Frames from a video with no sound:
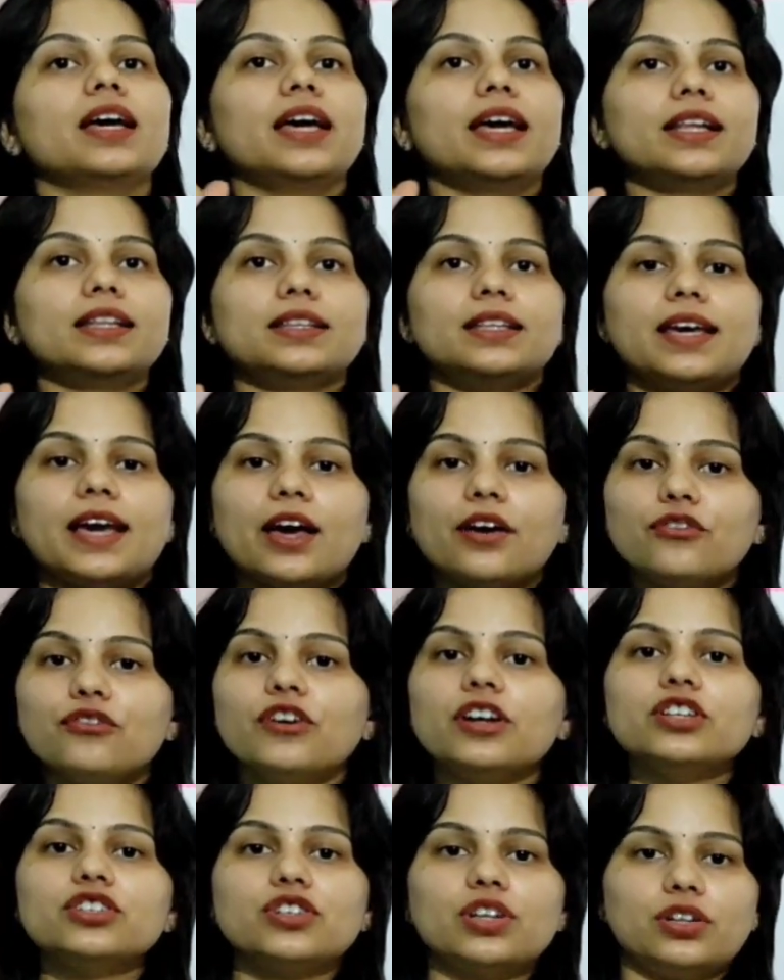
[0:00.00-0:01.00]
in the
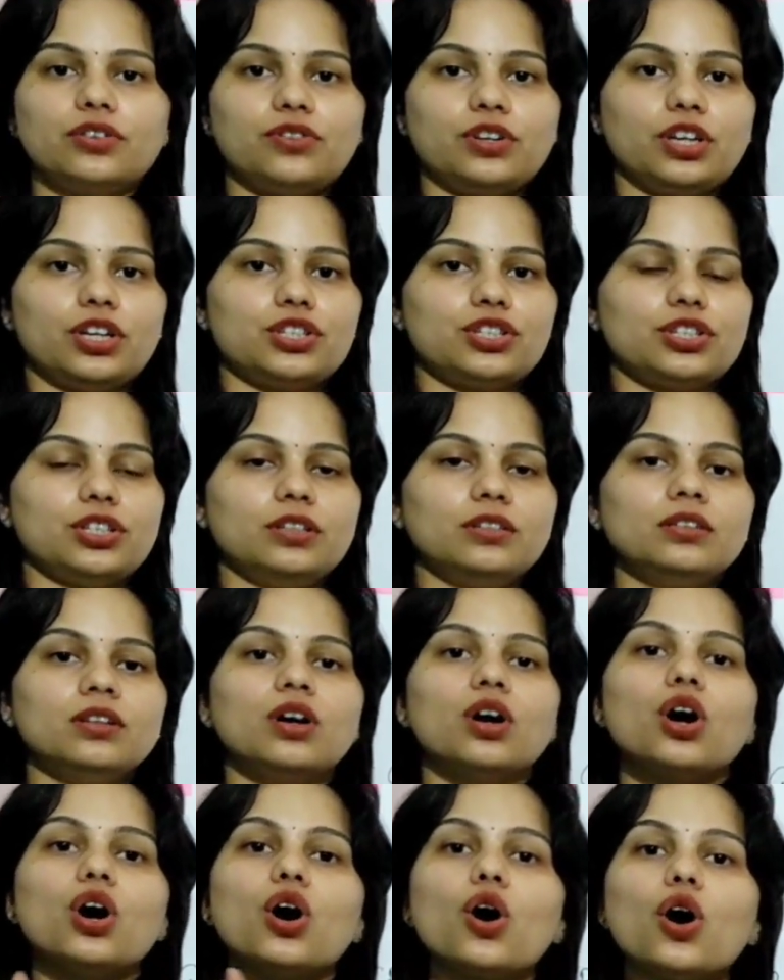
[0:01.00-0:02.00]
F1 generation,